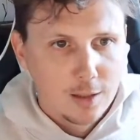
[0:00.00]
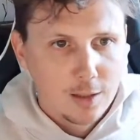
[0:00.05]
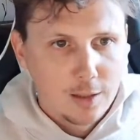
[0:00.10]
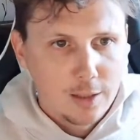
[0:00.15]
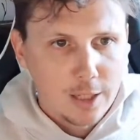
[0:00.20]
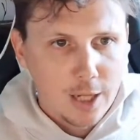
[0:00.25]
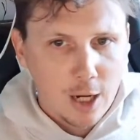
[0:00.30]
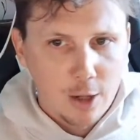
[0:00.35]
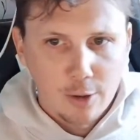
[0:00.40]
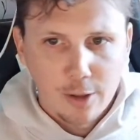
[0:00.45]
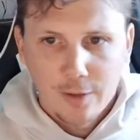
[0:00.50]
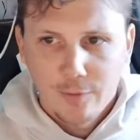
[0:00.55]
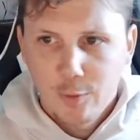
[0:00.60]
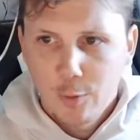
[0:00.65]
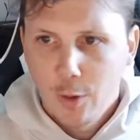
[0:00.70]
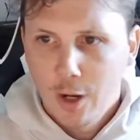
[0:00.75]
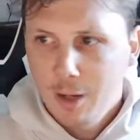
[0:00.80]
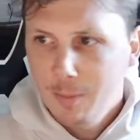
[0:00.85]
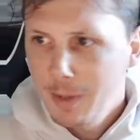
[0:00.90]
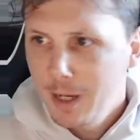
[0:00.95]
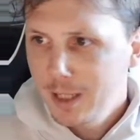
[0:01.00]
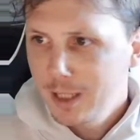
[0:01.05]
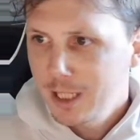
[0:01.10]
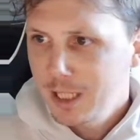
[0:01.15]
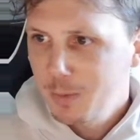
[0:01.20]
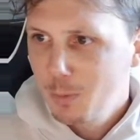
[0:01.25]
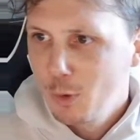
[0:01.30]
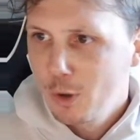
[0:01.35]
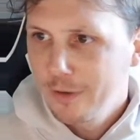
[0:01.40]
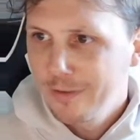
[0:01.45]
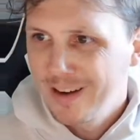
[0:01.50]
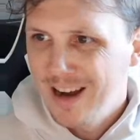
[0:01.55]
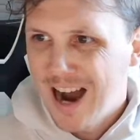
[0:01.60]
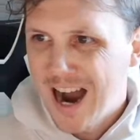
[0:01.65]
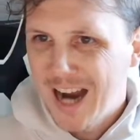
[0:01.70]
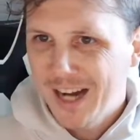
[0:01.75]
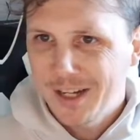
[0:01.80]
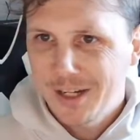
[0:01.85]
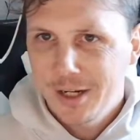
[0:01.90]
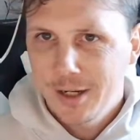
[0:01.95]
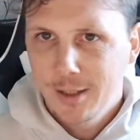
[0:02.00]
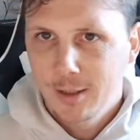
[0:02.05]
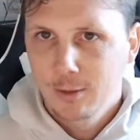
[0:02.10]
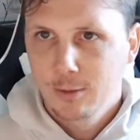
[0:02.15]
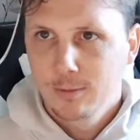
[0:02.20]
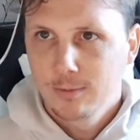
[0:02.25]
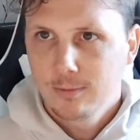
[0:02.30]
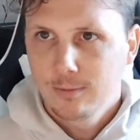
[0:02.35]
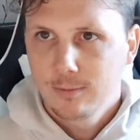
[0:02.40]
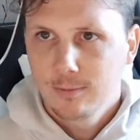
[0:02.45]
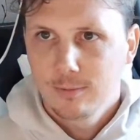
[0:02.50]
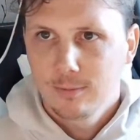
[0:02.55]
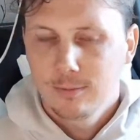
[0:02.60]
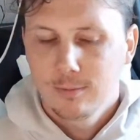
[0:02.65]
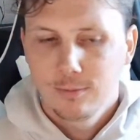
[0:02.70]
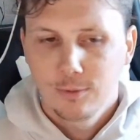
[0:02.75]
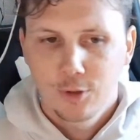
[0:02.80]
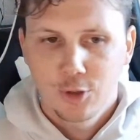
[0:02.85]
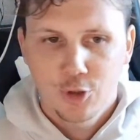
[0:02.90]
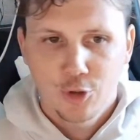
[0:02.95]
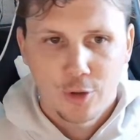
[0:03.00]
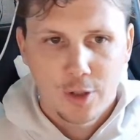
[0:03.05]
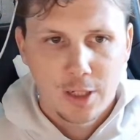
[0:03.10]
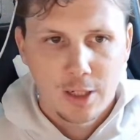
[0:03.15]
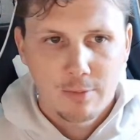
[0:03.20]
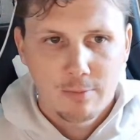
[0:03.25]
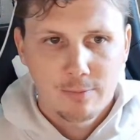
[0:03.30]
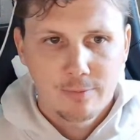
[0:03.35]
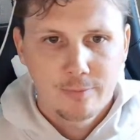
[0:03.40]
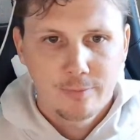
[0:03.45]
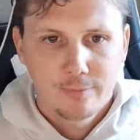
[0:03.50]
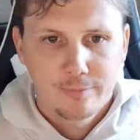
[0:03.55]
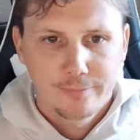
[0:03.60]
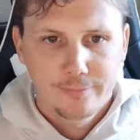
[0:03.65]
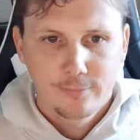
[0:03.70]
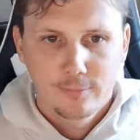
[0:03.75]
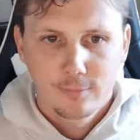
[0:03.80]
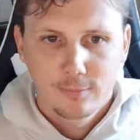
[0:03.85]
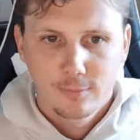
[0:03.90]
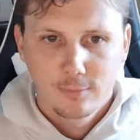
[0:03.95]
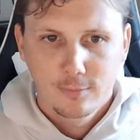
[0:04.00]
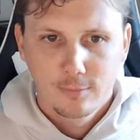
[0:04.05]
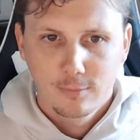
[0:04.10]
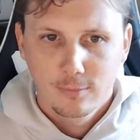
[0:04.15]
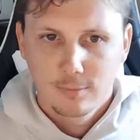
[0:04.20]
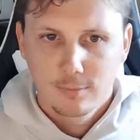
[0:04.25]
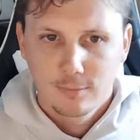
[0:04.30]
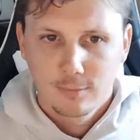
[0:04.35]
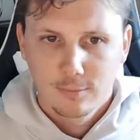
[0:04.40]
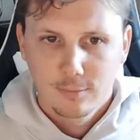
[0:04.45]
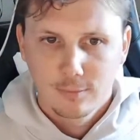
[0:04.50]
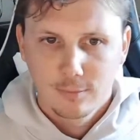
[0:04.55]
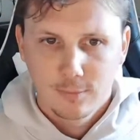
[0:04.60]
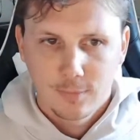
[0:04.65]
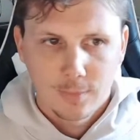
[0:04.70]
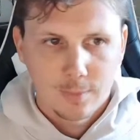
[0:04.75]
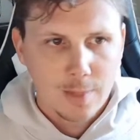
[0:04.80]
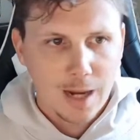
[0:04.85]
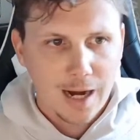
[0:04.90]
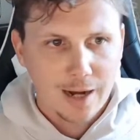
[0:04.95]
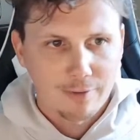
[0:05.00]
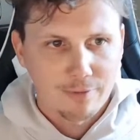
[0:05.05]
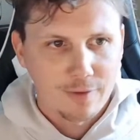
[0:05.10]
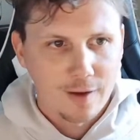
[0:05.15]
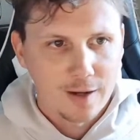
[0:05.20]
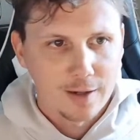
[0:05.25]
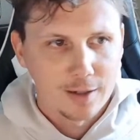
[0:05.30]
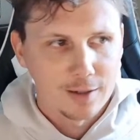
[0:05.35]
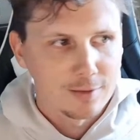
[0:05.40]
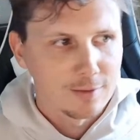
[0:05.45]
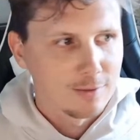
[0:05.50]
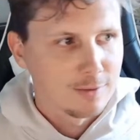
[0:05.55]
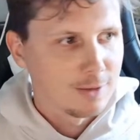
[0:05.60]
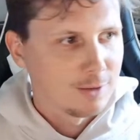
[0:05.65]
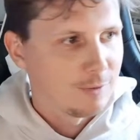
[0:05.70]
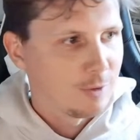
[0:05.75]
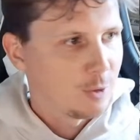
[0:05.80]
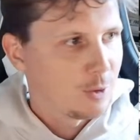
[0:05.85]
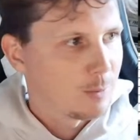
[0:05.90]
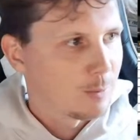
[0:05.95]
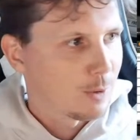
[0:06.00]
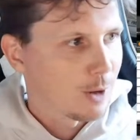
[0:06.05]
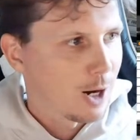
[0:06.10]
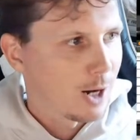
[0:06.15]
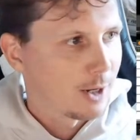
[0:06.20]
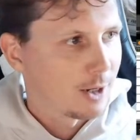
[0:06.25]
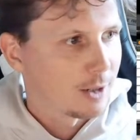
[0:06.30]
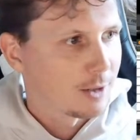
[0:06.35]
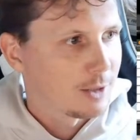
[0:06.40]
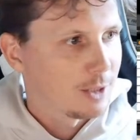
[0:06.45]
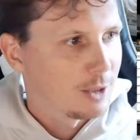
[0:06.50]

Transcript: you know, if you want to make this more of an audio stream, not offended. The viewing product